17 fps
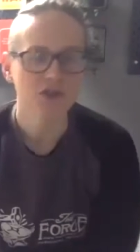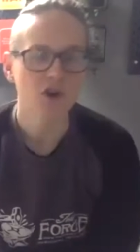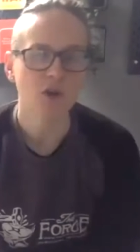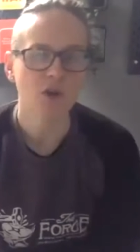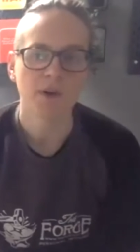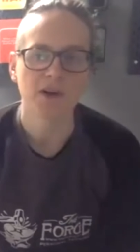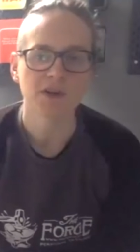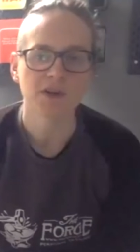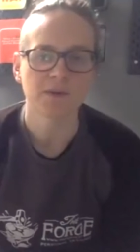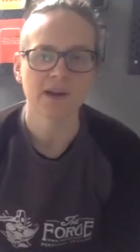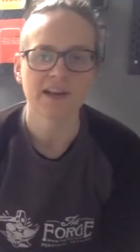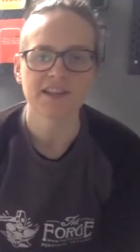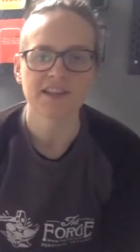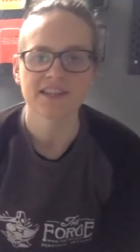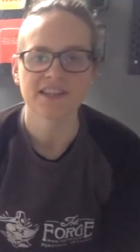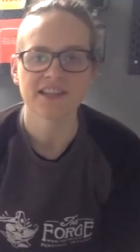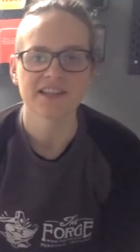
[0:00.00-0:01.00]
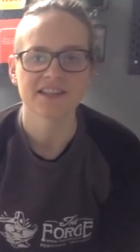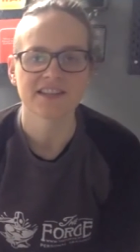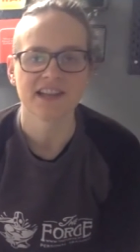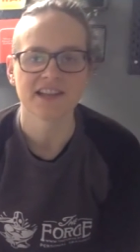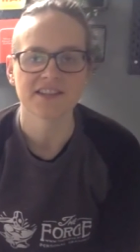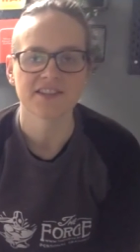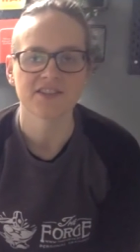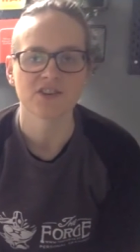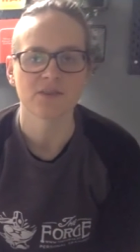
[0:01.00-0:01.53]
no push press in this.
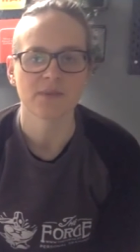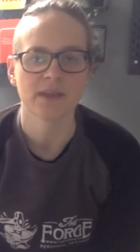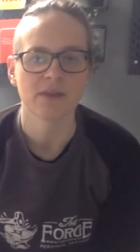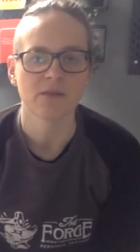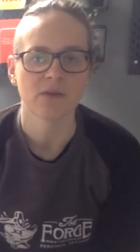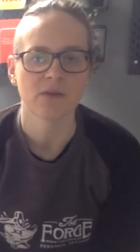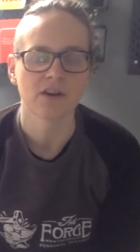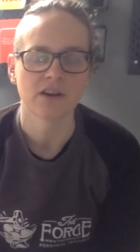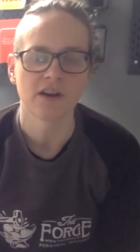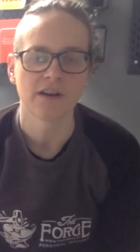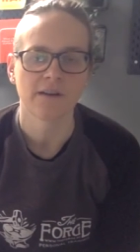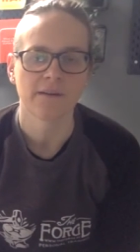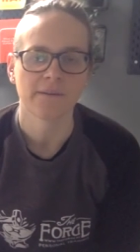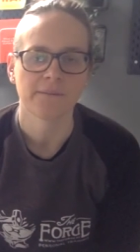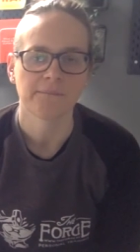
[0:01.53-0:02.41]
That's in your main workout.